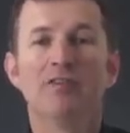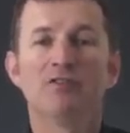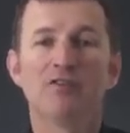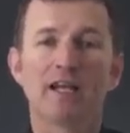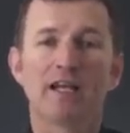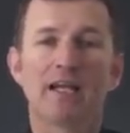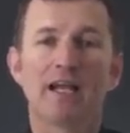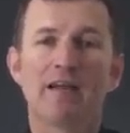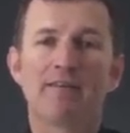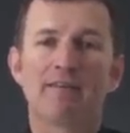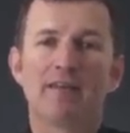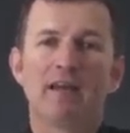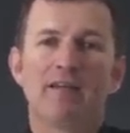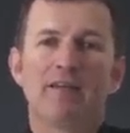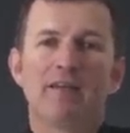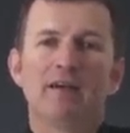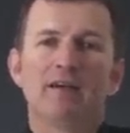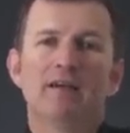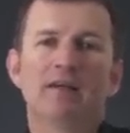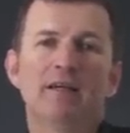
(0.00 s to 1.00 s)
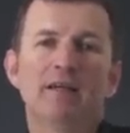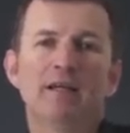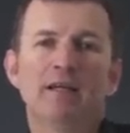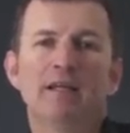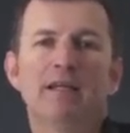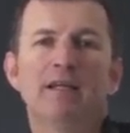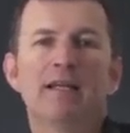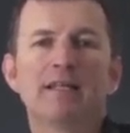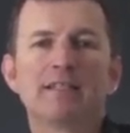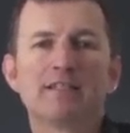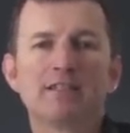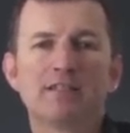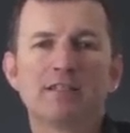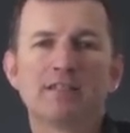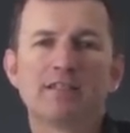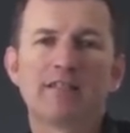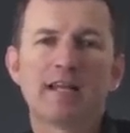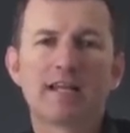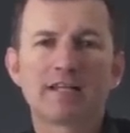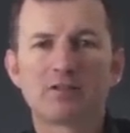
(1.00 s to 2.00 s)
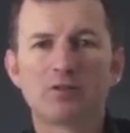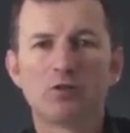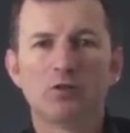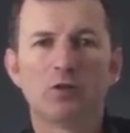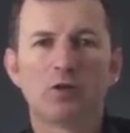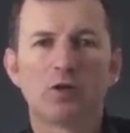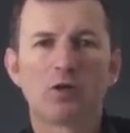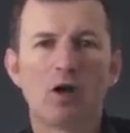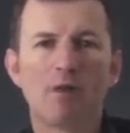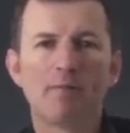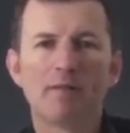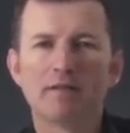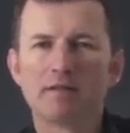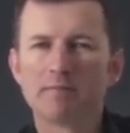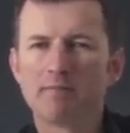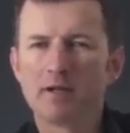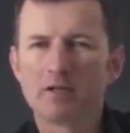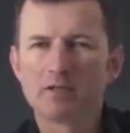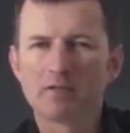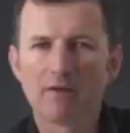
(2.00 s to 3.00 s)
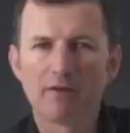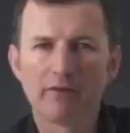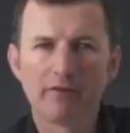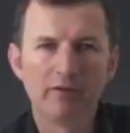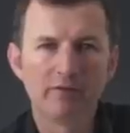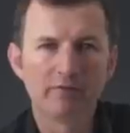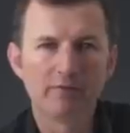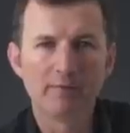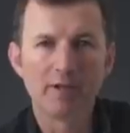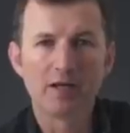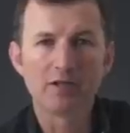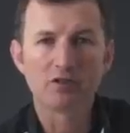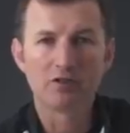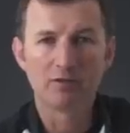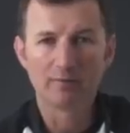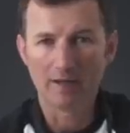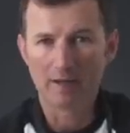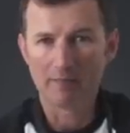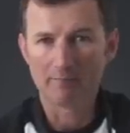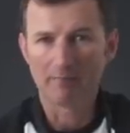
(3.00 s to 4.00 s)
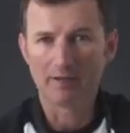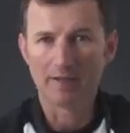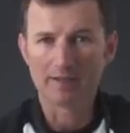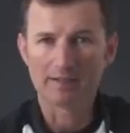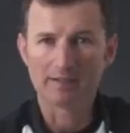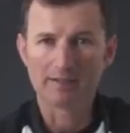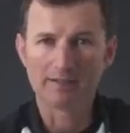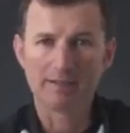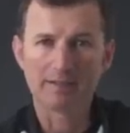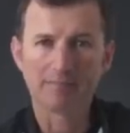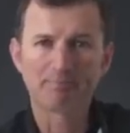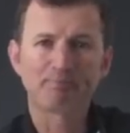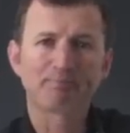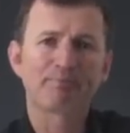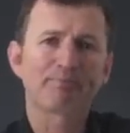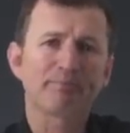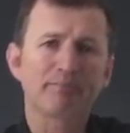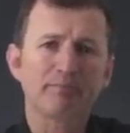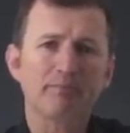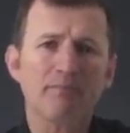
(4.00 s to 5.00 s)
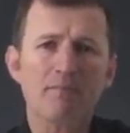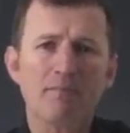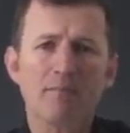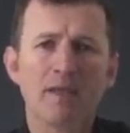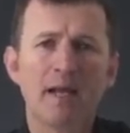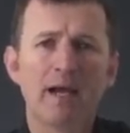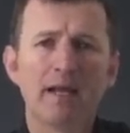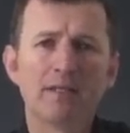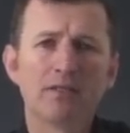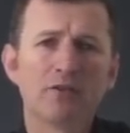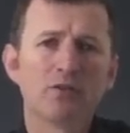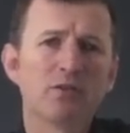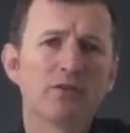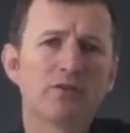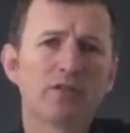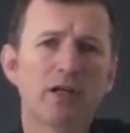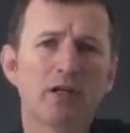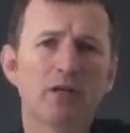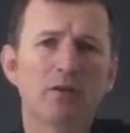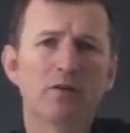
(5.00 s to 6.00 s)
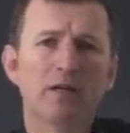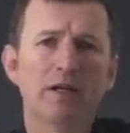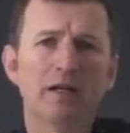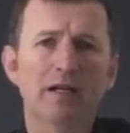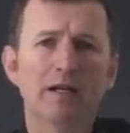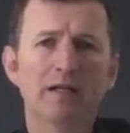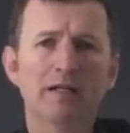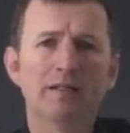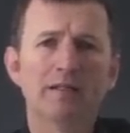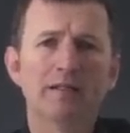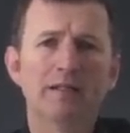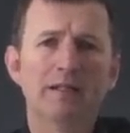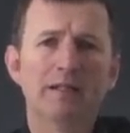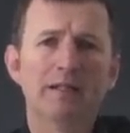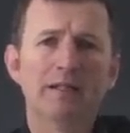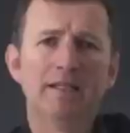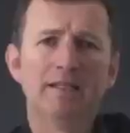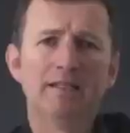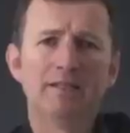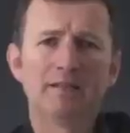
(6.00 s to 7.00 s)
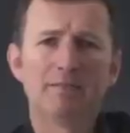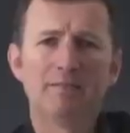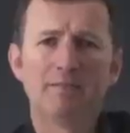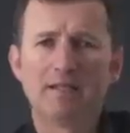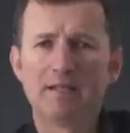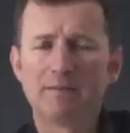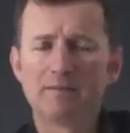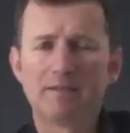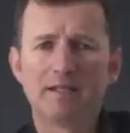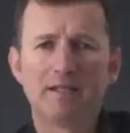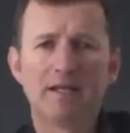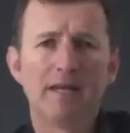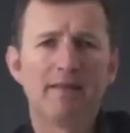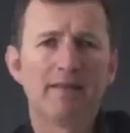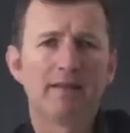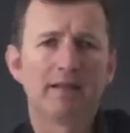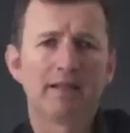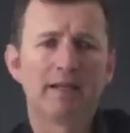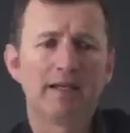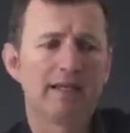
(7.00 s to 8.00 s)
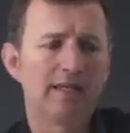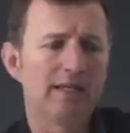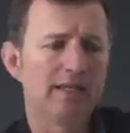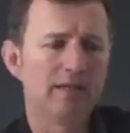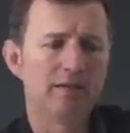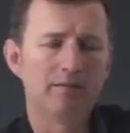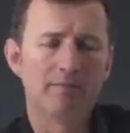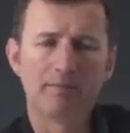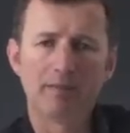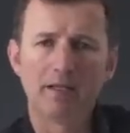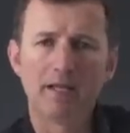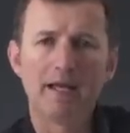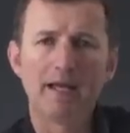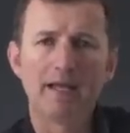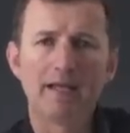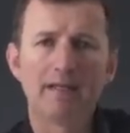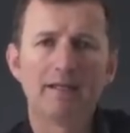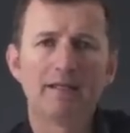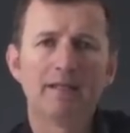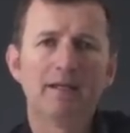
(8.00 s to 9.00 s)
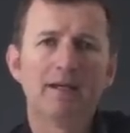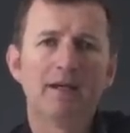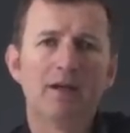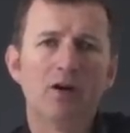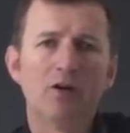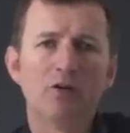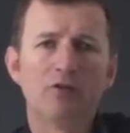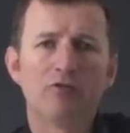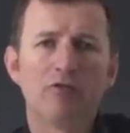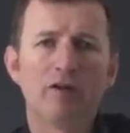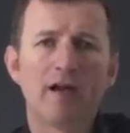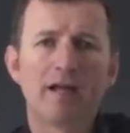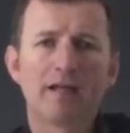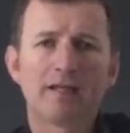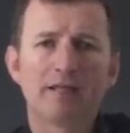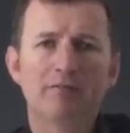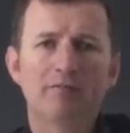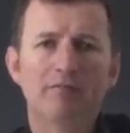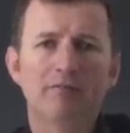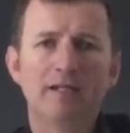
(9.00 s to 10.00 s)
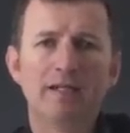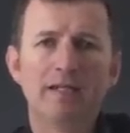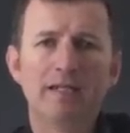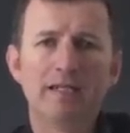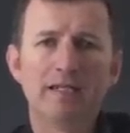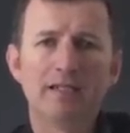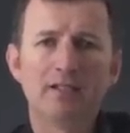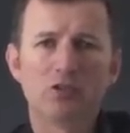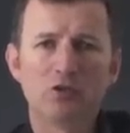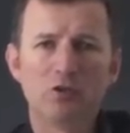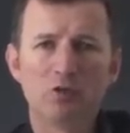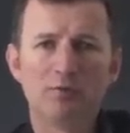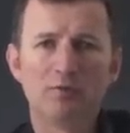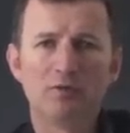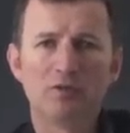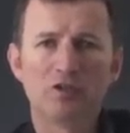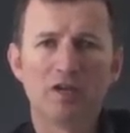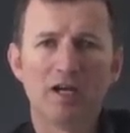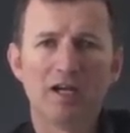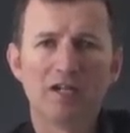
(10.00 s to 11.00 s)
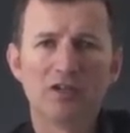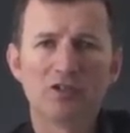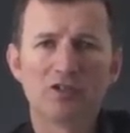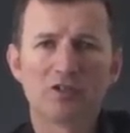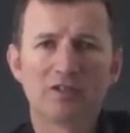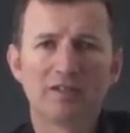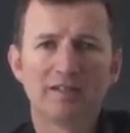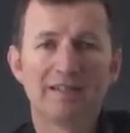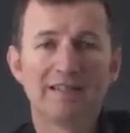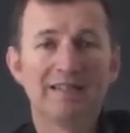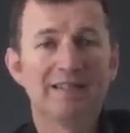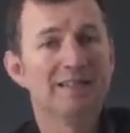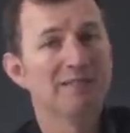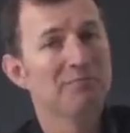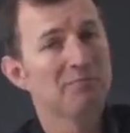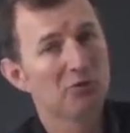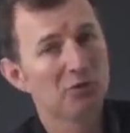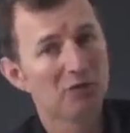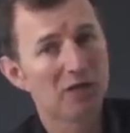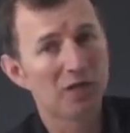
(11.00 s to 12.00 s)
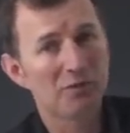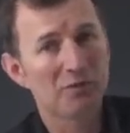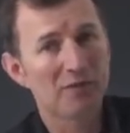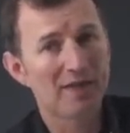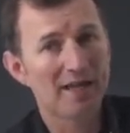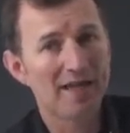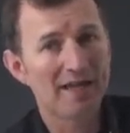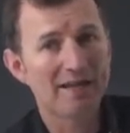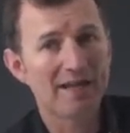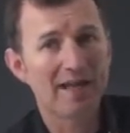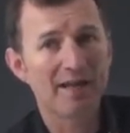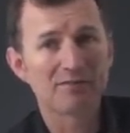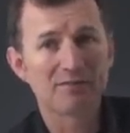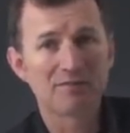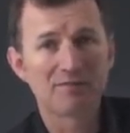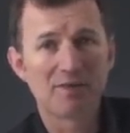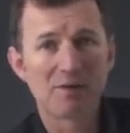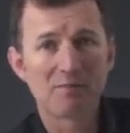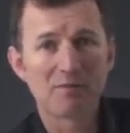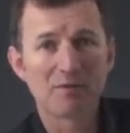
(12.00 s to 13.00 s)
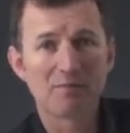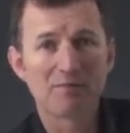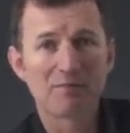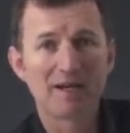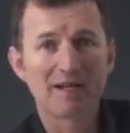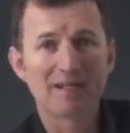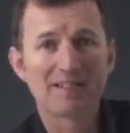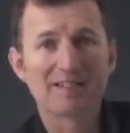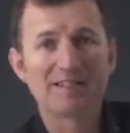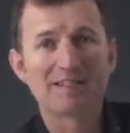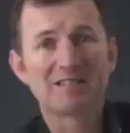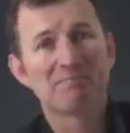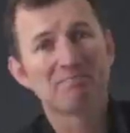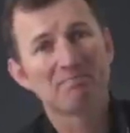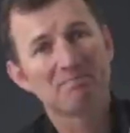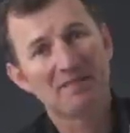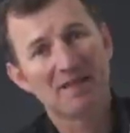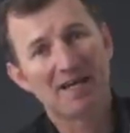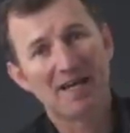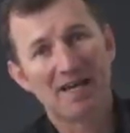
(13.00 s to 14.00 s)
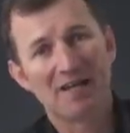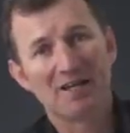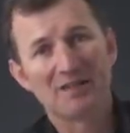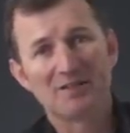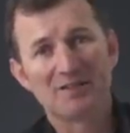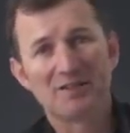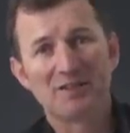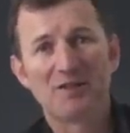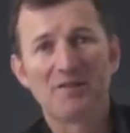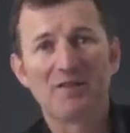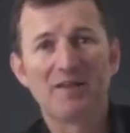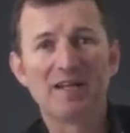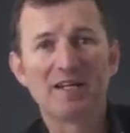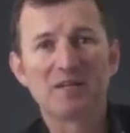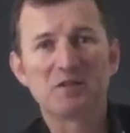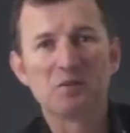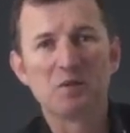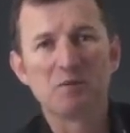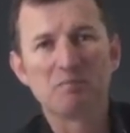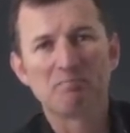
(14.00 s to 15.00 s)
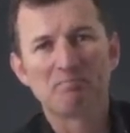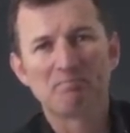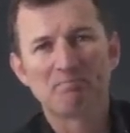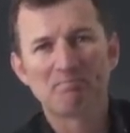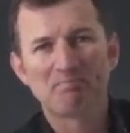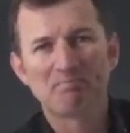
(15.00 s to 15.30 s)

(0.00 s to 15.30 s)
Check out the other lessons at saxschool.com. There's a bunch of other information about practicing, and there's also uh, some tips in there that are going to get you playing on track and really supercharged. Good luck with that. Have some fun with your practice. I'll see you on the next one.